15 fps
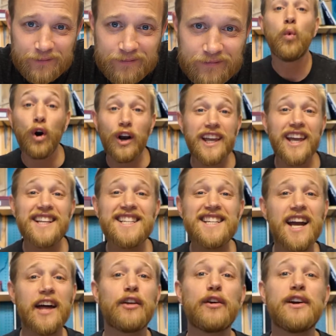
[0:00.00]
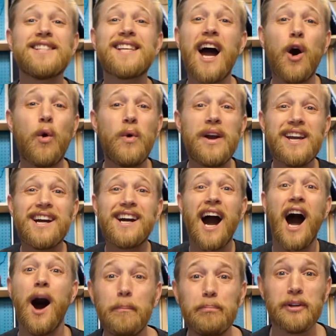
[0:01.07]
Working together is how we
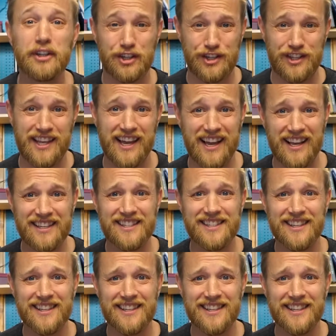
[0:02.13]
accomplish things.